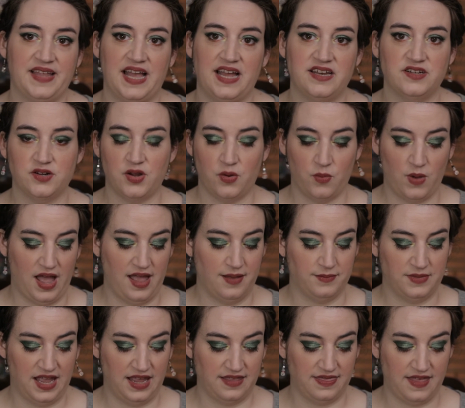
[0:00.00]
I don't know why
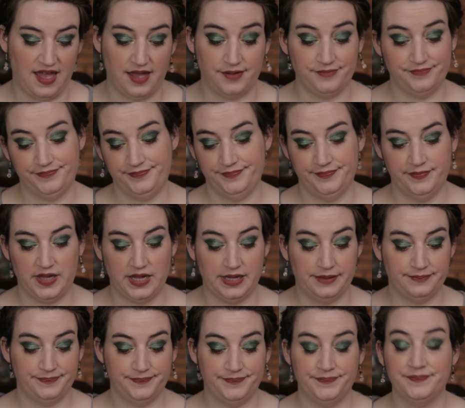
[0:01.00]
I'm like that,
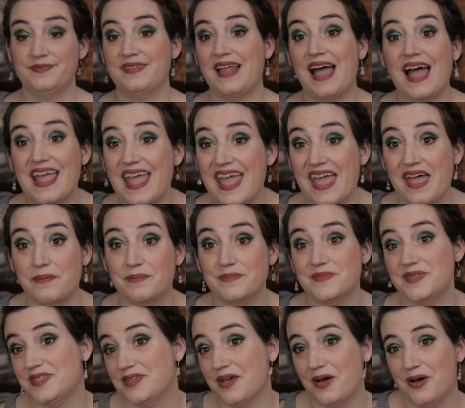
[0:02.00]
but I am.
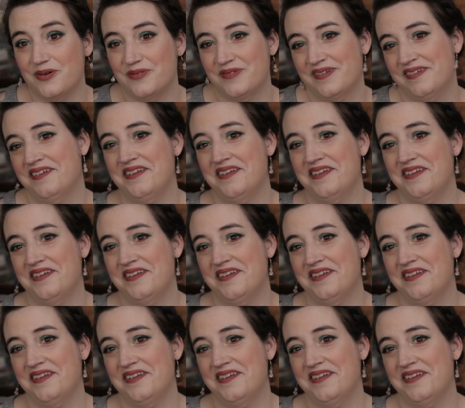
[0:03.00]
So